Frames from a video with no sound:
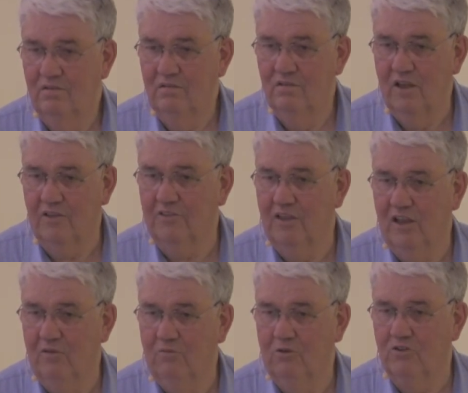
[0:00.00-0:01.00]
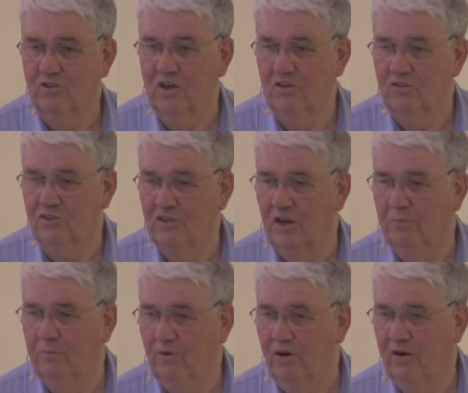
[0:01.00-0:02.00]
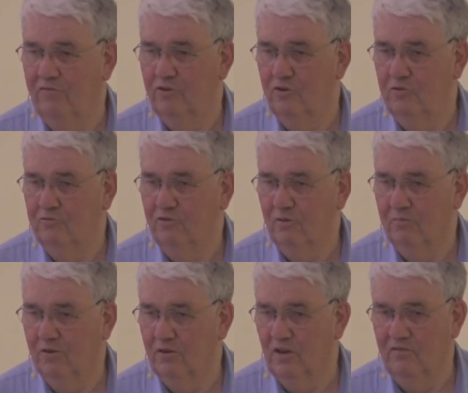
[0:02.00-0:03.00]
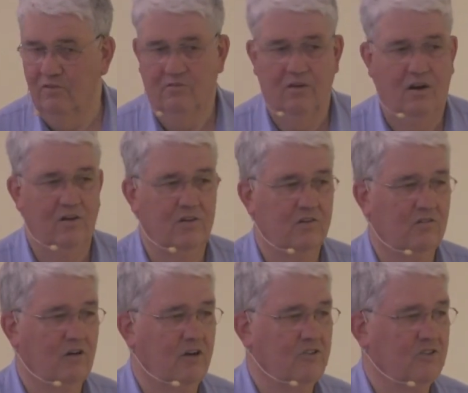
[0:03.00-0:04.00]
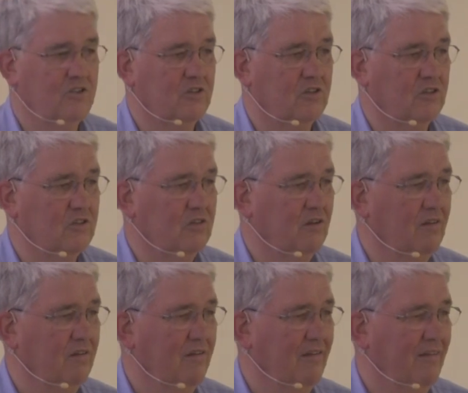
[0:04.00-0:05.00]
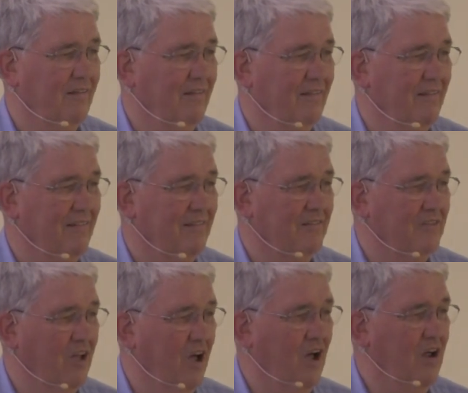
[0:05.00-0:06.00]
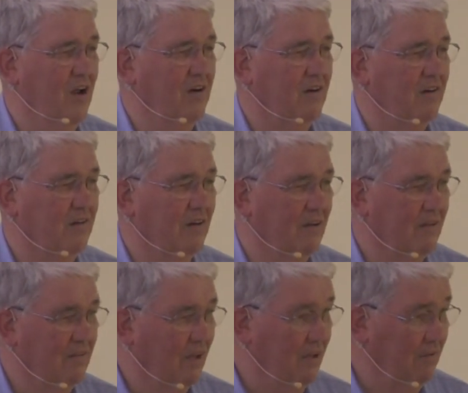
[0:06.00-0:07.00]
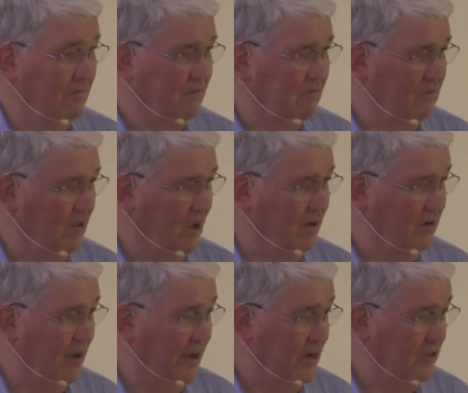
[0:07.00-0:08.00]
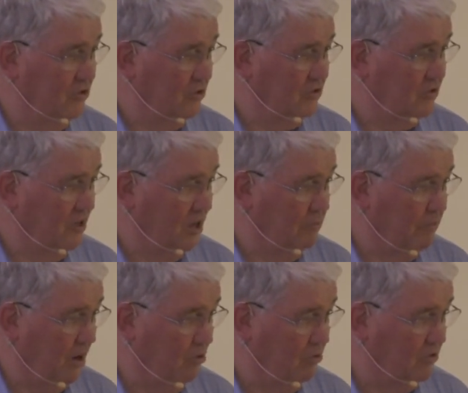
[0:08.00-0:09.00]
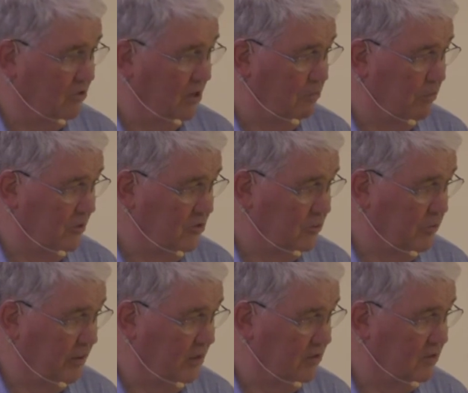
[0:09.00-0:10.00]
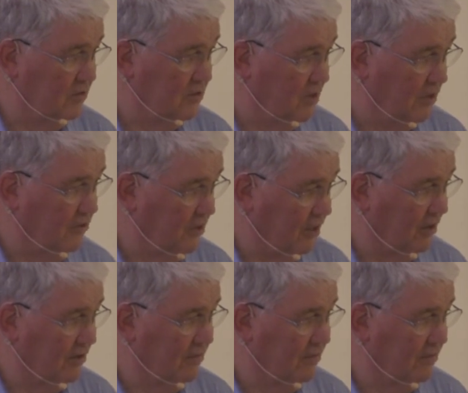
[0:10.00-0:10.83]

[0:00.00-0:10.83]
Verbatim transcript: Nothing shall separate you from the love of God in Christ Jesus. Not angels, not powers, not principalities, nothing.